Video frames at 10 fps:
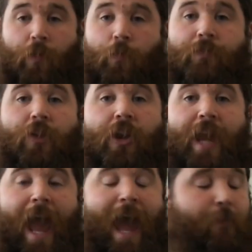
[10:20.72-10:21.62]
we've got
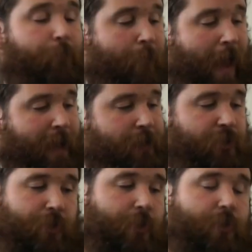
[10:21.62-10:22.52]
an F
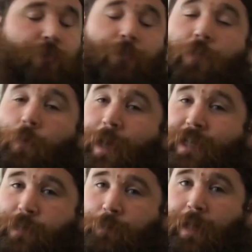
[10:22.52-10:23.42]
major. There's a few
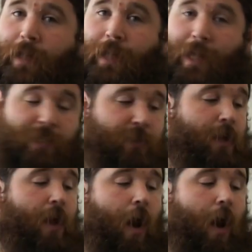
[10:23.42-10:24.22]
ways to play this.